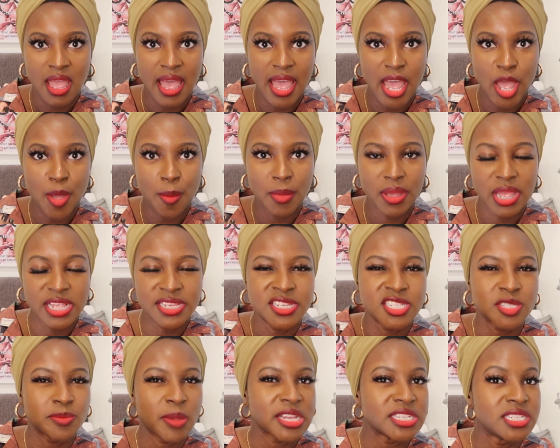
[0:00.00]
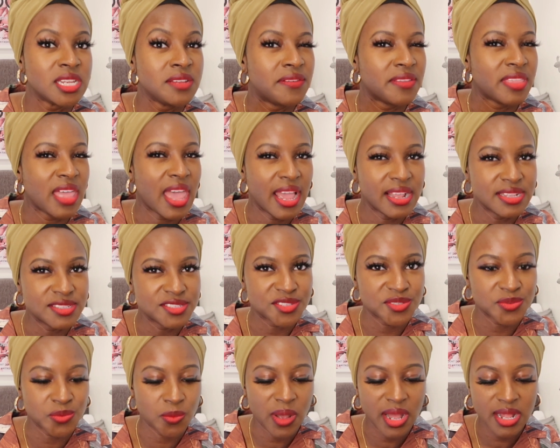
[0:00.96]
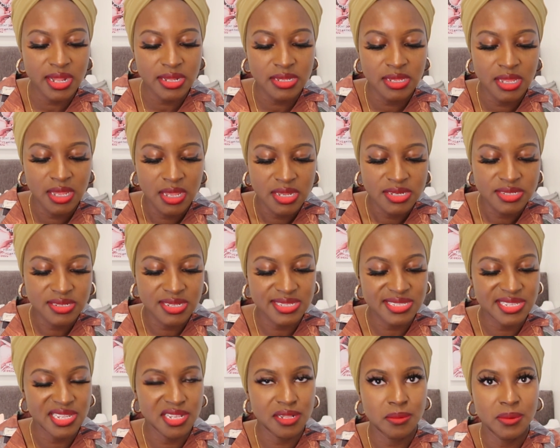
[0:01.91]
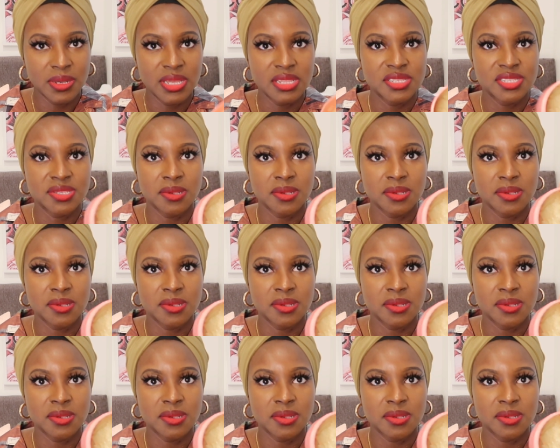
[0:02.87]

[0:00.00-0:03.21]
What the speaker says: and especially for the ends as well to seal with.